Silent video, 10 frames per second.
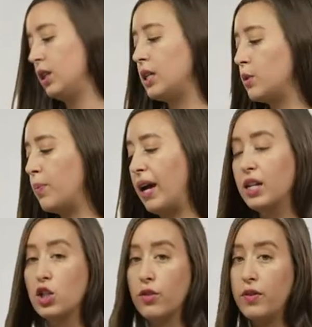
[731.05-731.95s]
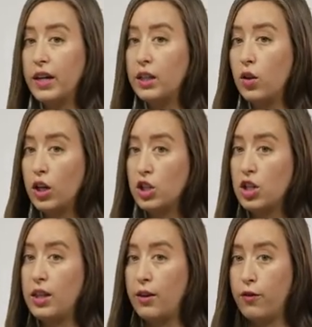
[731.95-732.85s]
These bags are very large,
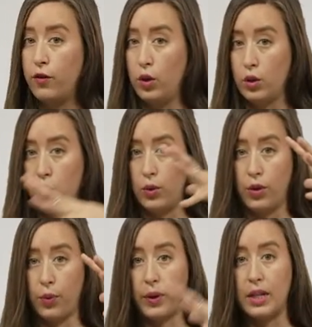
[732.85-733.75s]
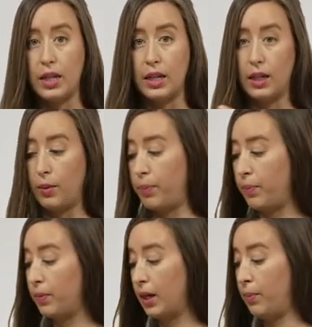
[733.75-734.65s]
and they full to a 3D
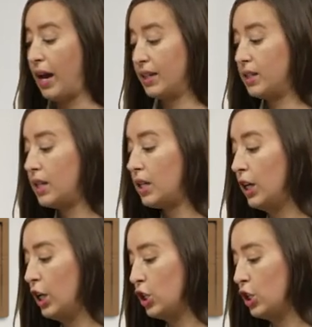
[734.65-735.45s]
capacity.